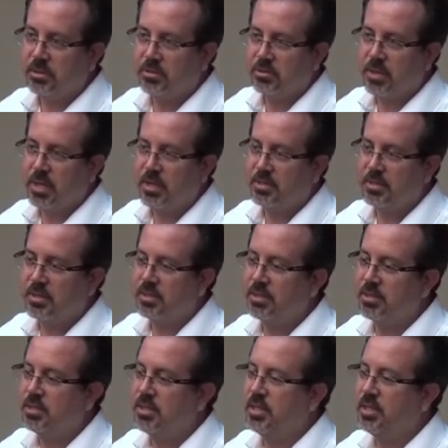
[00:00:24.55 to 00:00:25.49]
Okay, it's a
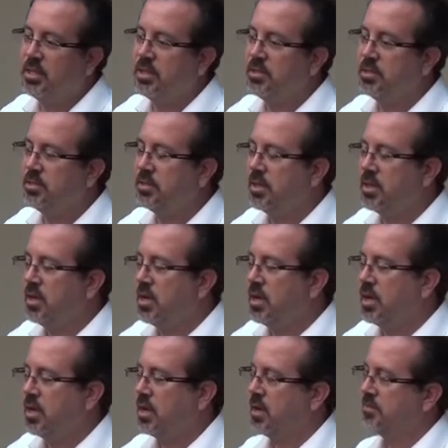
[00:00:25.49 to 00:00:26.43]
disease
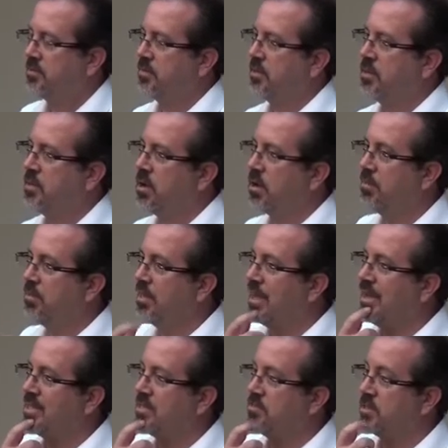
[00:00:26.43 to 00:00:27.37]
of something called a
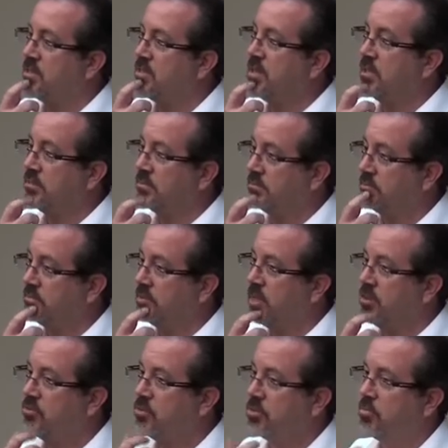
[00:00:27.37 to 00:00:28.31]
plasma cell.
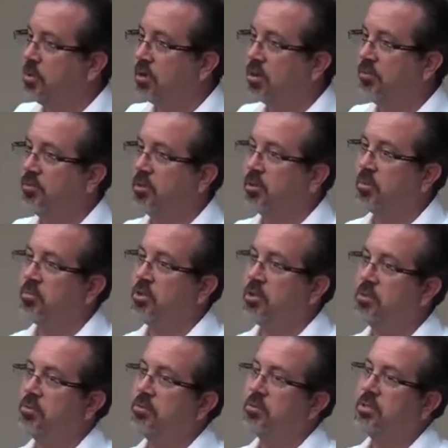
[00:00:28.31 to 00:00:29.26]
Okay, so it's part of your
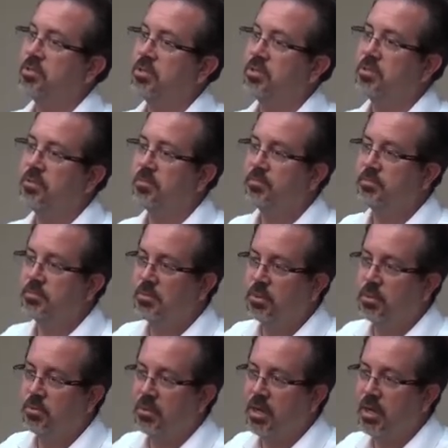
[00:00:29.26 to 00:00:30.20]
immune system.
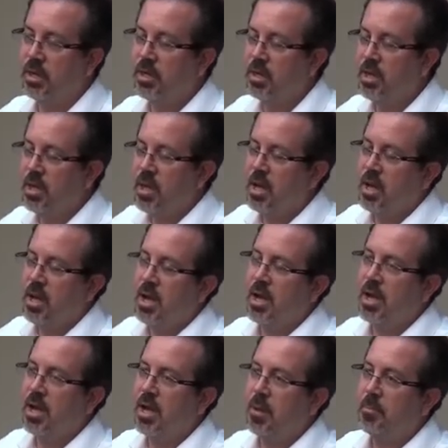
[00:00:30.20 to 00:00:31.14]
Okay,
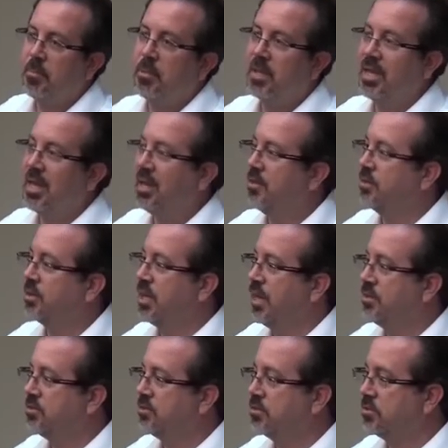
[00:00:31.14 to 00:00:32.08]
but like any other
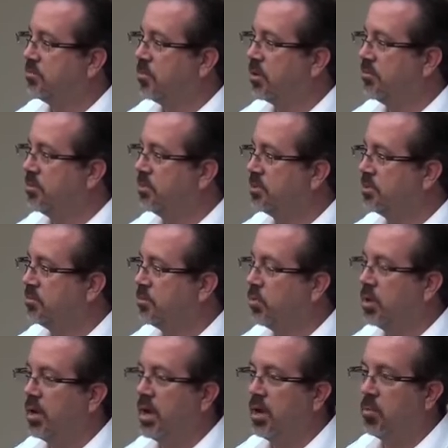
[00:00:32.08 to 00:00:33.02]
cancer, it's part of your immune system that
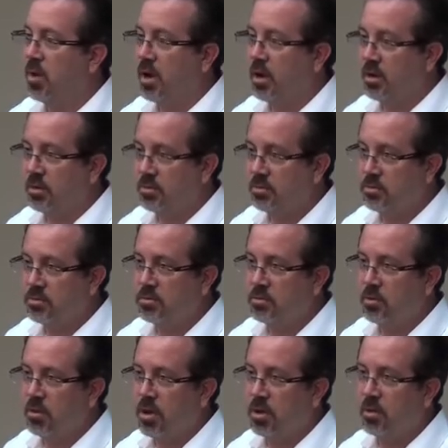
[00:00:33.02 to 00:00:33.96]
went haywire. So it's
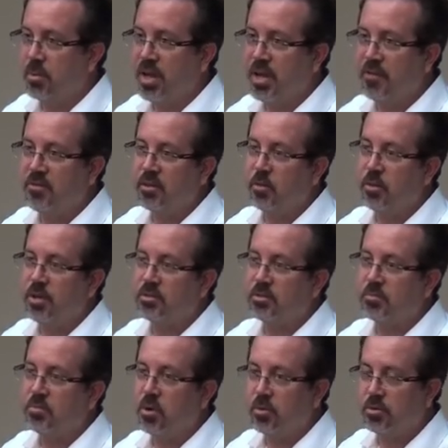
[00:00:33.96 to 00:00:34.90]
no longer behaving the way
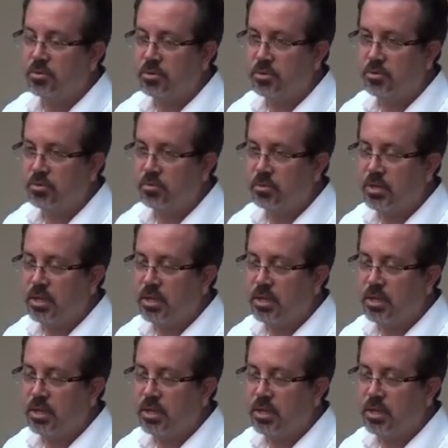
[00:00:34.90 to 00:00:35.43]
it's supposed to.